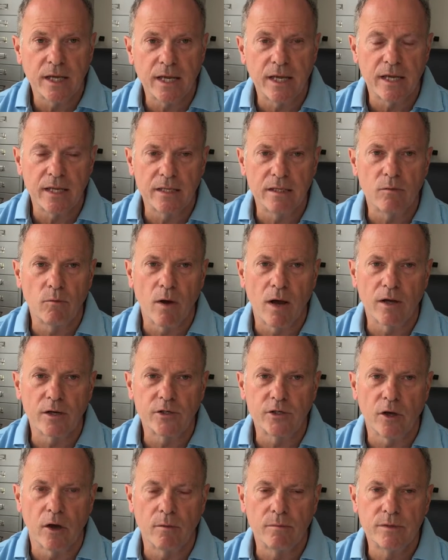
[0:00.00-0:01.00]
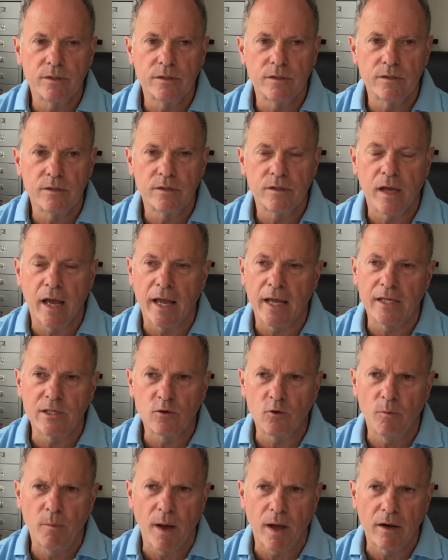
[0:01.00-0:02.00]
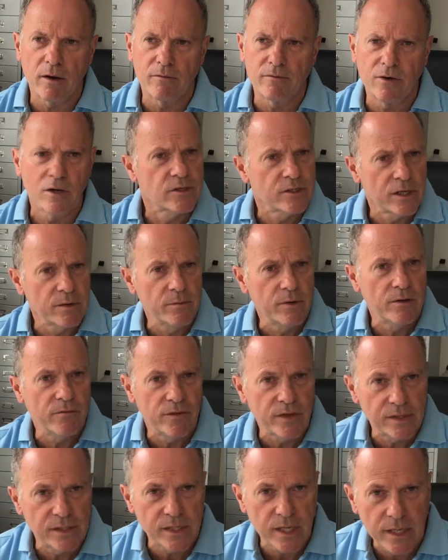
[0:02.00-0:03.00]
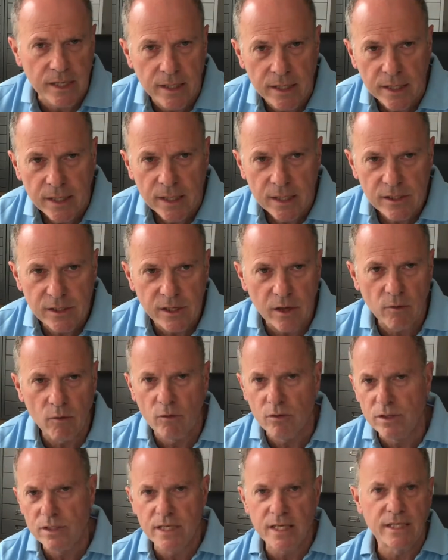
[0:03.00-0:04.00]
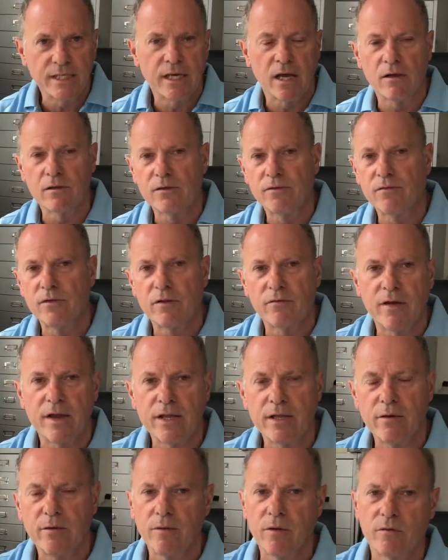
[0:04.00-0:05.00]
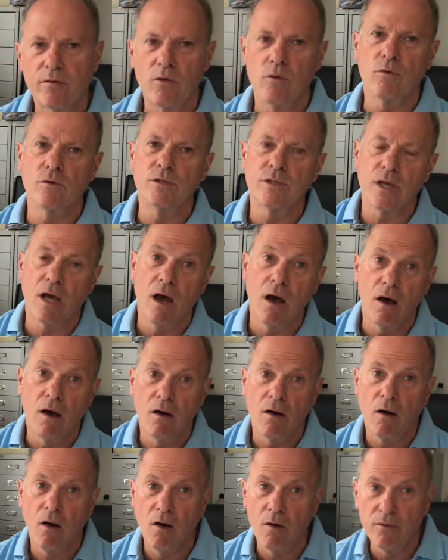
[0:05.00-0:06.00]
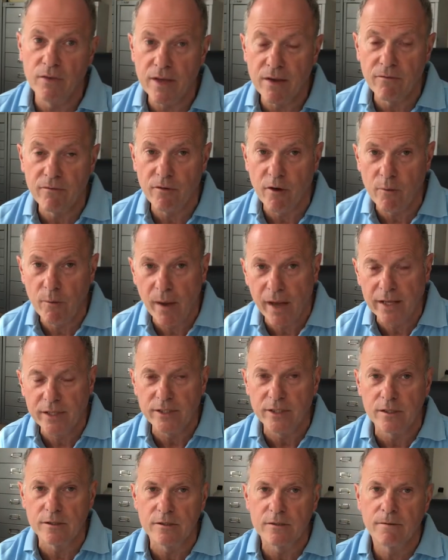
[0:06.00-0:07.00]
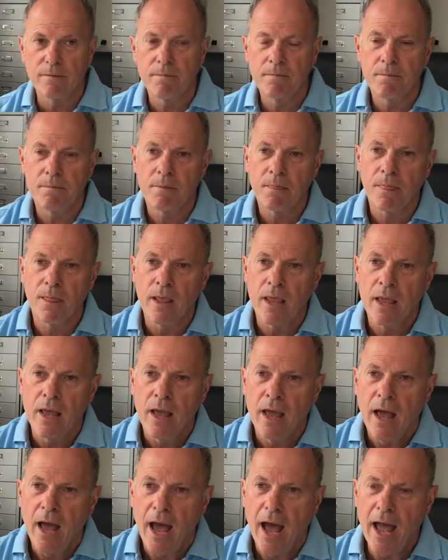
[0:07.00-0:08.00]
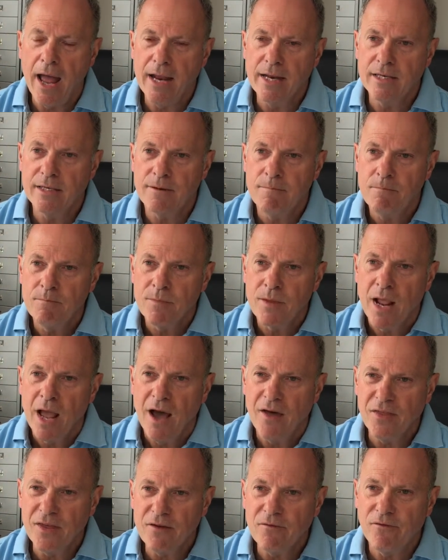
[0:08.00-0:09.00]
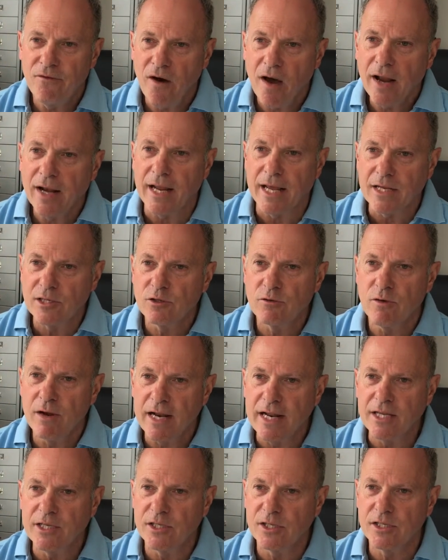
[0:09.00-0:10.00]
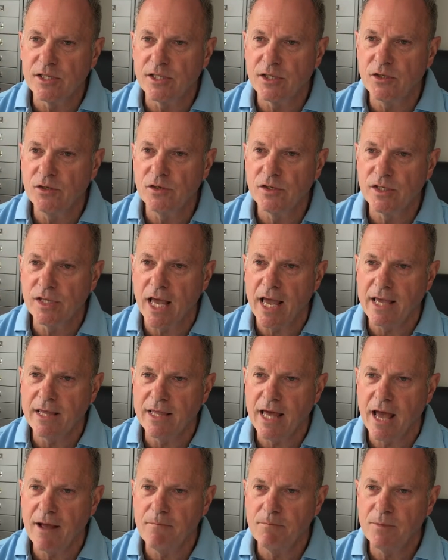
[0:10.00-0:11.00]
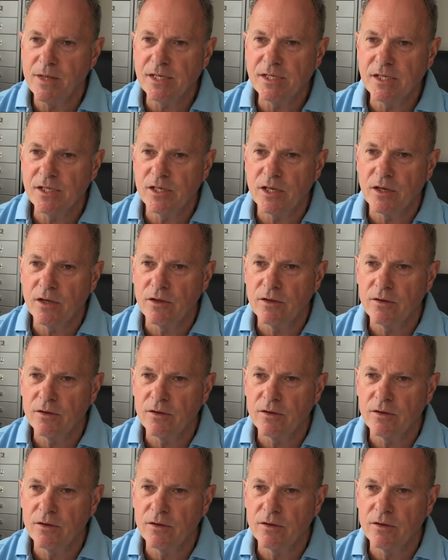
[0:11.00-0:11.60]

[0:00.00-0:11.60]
in the workshops. It's all part of Nottingham University, so all the details for the venue, of course, are on the info pages. And I think finally, it's really just to say that this is